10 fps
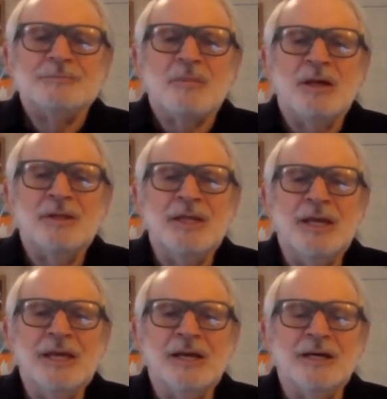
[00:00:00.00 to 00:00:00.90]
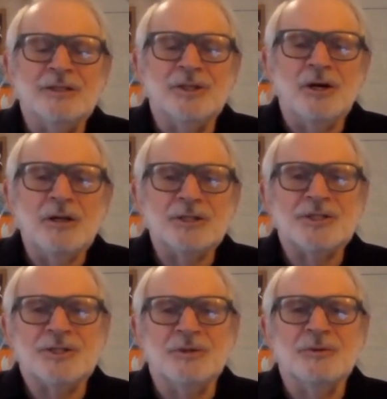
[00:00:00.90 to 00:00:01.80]
the adults,
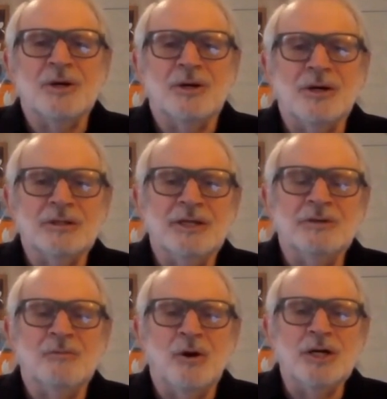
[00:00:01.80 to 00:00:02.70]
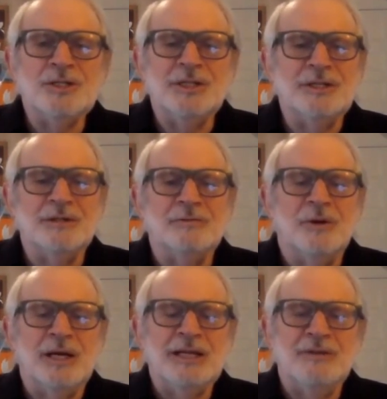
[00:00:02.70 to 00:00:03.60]
so-called, in Washington
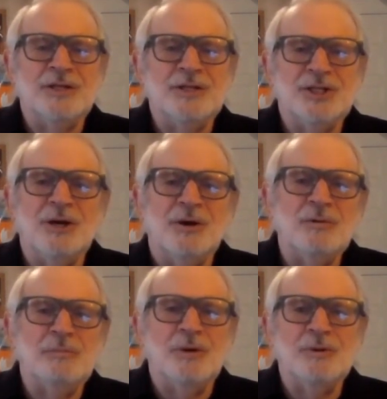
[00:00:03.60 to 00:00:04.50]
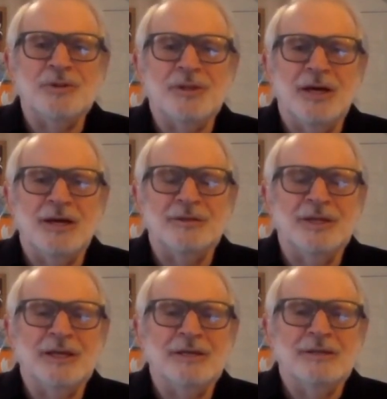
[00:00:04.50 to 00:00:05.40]
running the show, both on
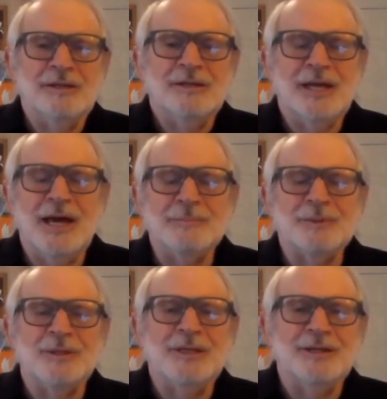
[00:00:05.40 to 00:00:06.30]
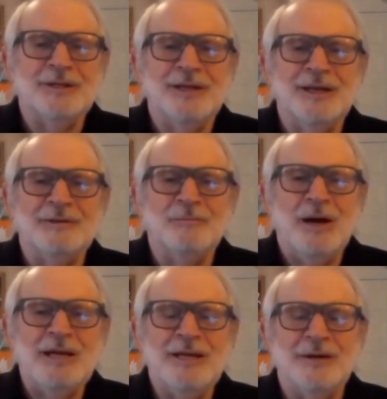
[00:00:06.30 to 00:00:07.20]
the Capitol Hill and
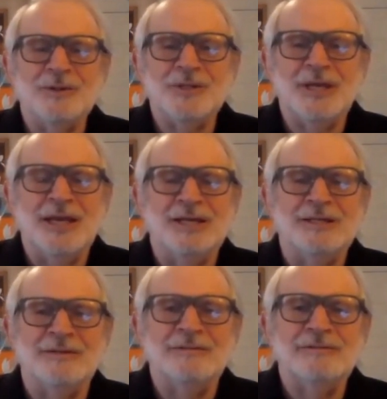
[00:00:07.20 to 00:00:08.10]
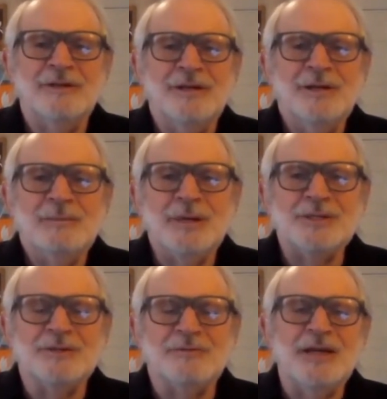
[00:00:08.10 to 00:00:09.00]
White House end of
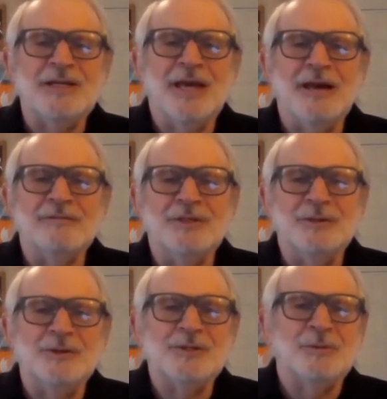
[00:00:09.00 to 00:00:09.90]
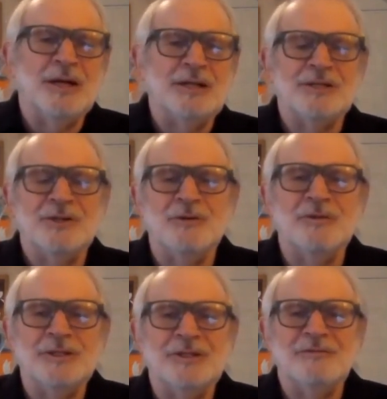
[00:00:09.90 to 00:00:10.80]
Pennsylvania Avenue, as well as
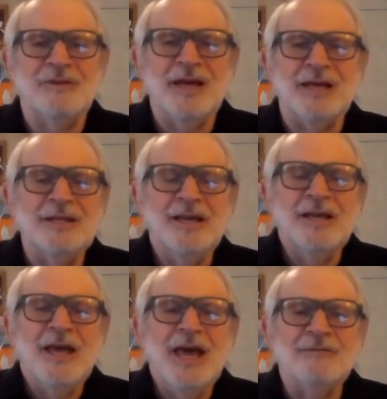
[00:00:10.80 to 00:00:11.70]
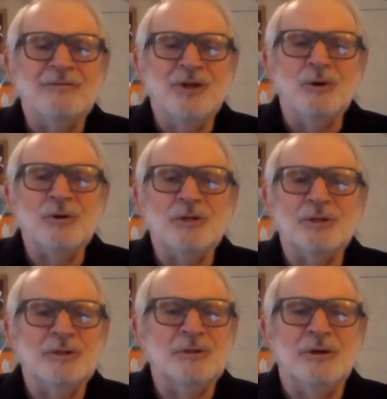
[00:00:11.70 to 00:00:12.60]
over at the Fed, have no
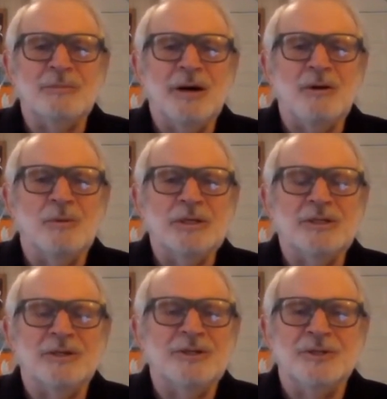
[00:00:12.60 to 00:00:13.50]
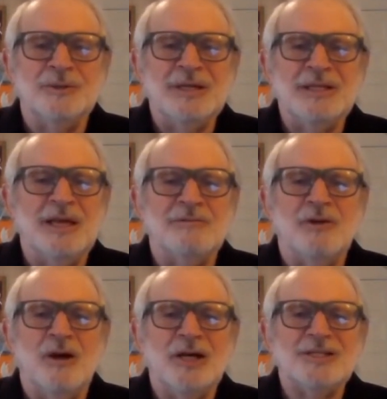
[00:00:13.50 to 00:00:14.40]
clue about what they're doing. They've
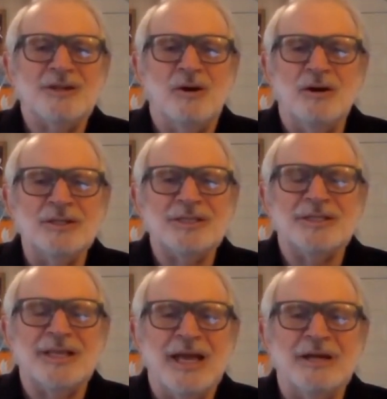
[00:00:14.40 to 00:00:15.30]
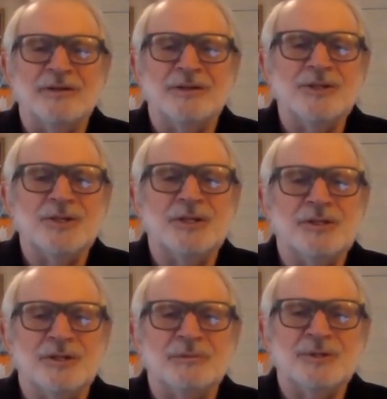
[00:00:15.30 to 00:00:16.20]
lost all standards in
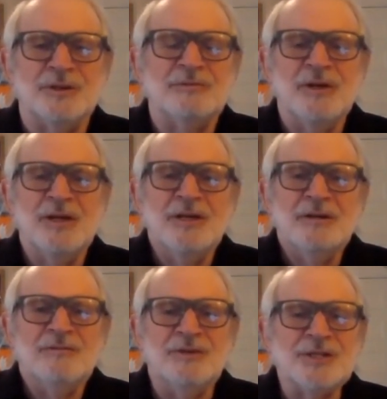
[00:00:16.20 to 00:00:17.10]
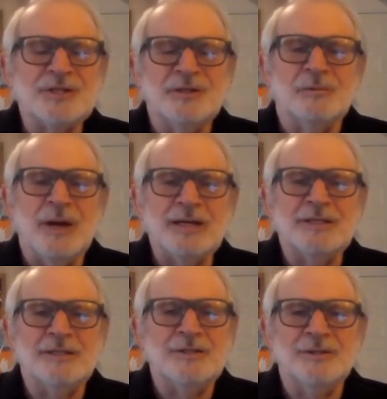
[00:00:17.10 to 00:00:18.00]
terms of fiscal
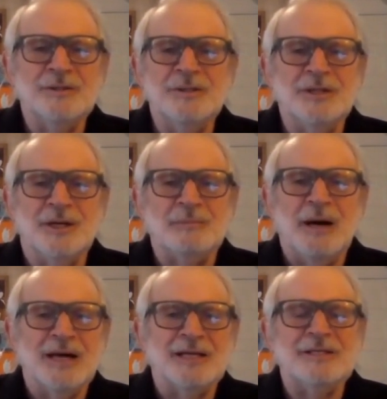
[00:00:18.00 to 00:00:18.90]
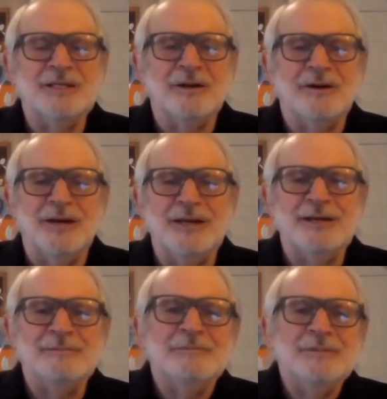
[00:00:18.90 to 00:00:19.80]
rectitude,
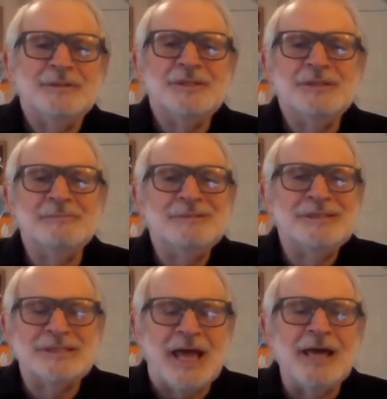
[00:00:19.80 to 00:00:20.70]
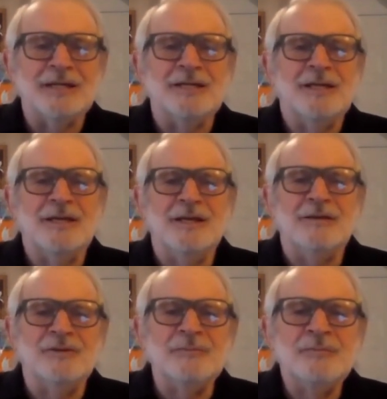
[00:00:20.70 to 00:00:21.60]
monetary sanity
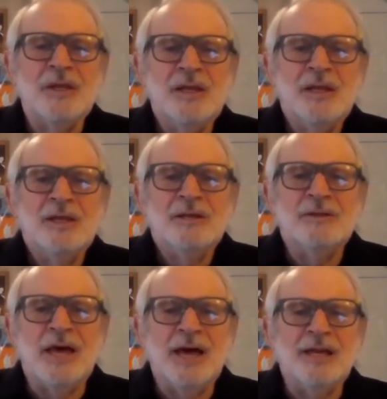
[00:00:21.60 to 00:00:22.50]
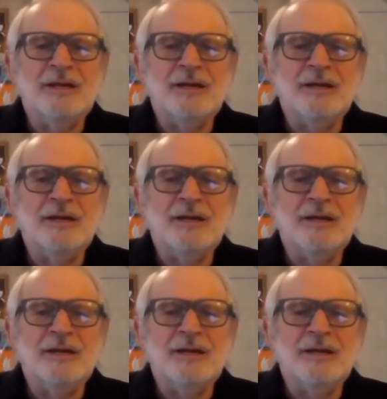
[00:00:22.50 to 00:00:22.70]
even, that